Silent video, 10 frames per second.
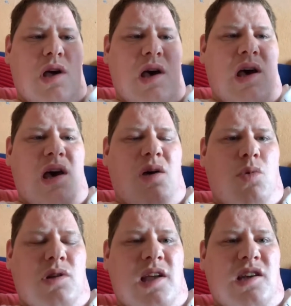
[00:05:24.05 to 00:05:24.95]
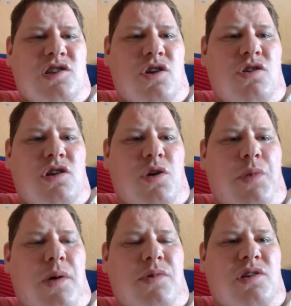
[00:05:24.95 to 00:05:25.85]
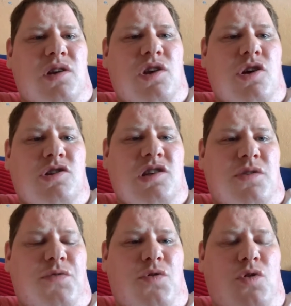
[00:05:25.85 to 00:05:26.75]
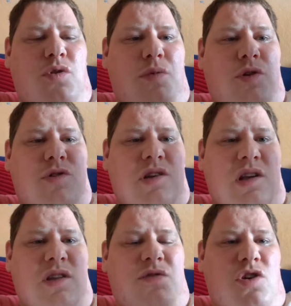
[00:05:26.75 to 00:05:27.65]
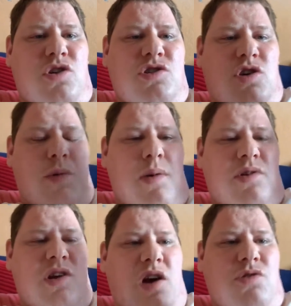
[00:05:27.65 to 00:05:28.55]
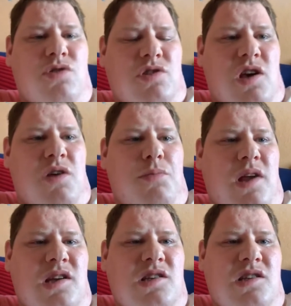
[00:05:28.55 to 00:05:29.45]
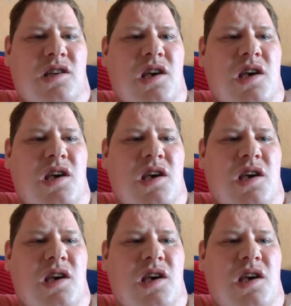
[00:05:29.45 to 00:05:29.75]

one day soon, I'll be able to use it for using in the vlog, so I'll be able to go to certain places